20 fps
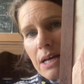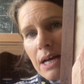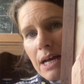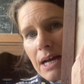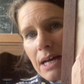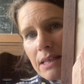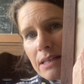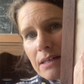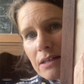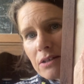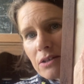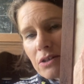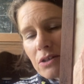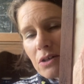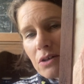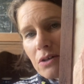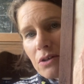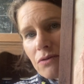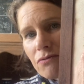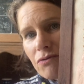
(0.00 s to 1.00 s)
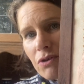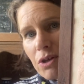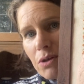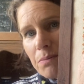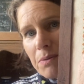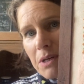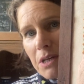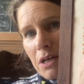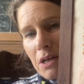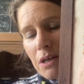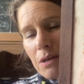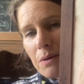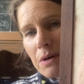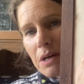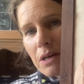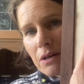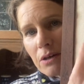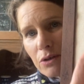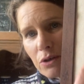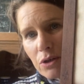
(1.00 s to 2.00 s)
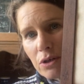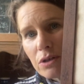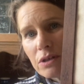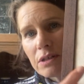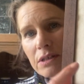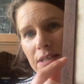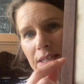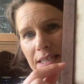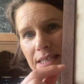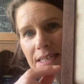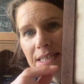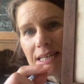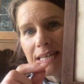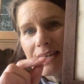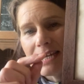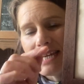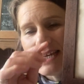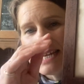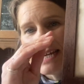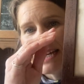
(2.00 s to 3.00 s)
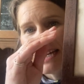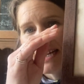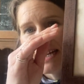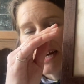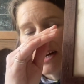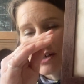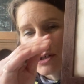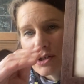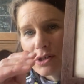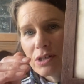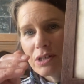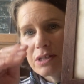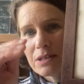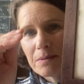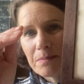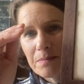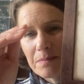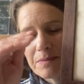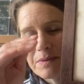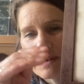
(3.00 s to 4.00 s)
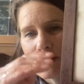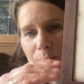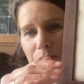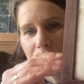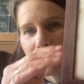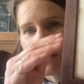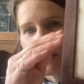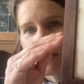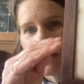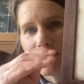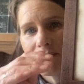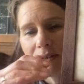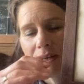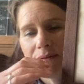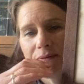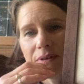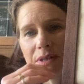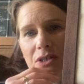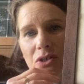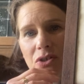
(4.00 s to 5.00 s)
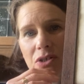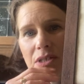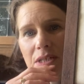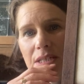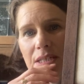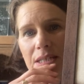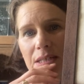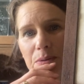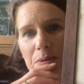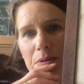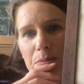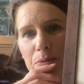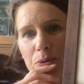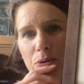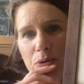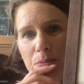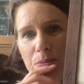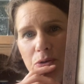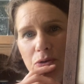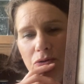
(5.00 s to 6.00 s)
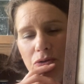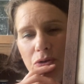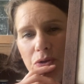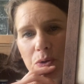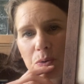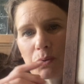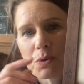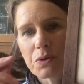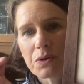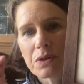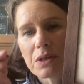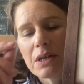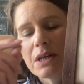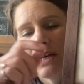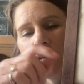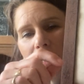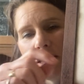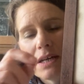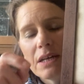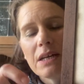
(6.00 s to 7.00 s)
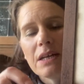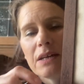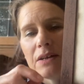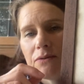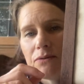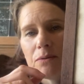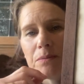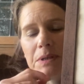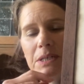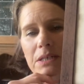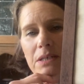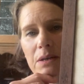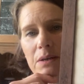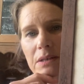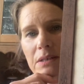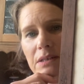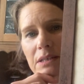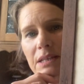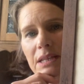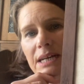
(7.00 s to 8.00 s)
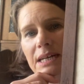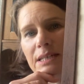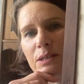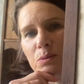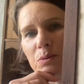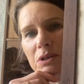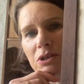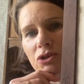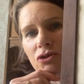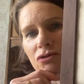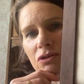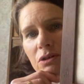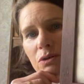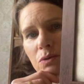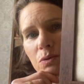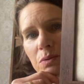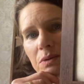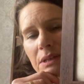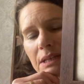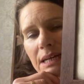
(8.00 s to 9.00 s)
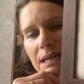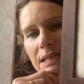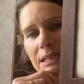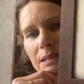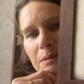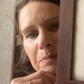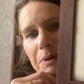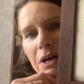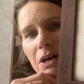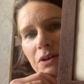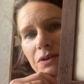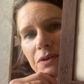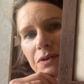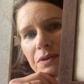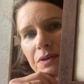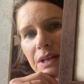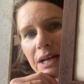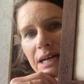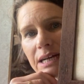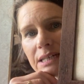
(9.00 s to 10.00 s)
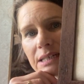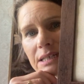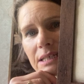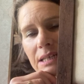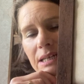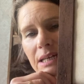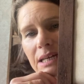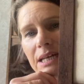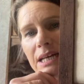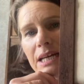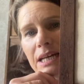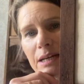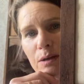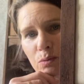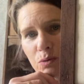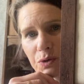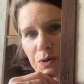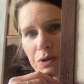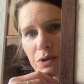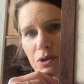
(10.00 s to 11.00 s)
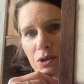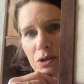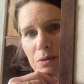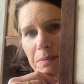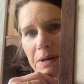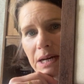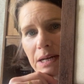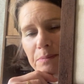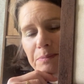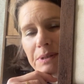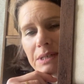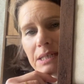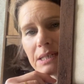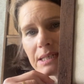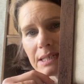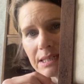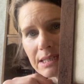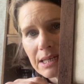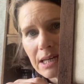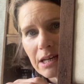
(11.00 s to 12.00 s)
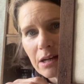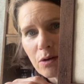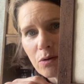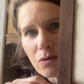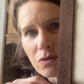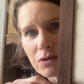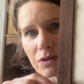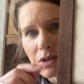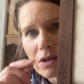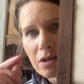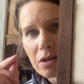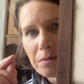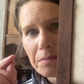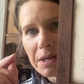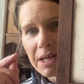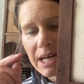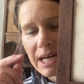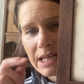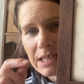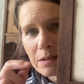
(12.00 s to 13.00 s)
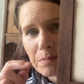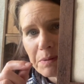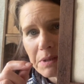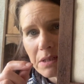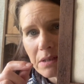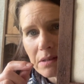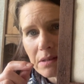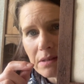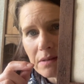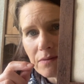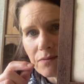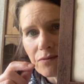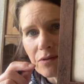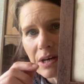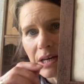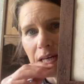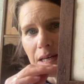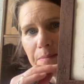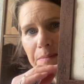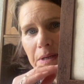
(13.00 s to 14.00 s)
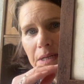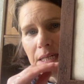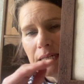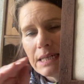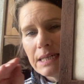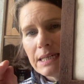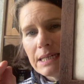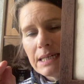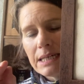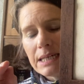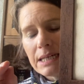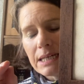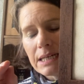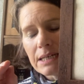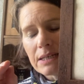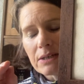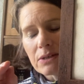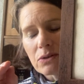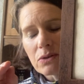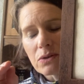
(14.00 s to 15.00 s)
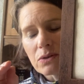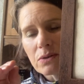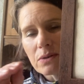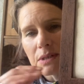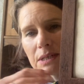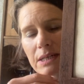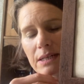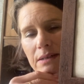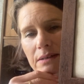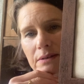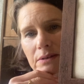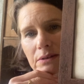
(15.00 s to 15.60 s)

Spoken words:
and then I'd start the row below and I couldn't see, there wasn't enough definition to see where the bottom of the cross was for me to go in. So that's why I struggled with that. But other than that, it wasn't too bad, but it did take a long time. It had to be done in a frame. And I just thought, yeah,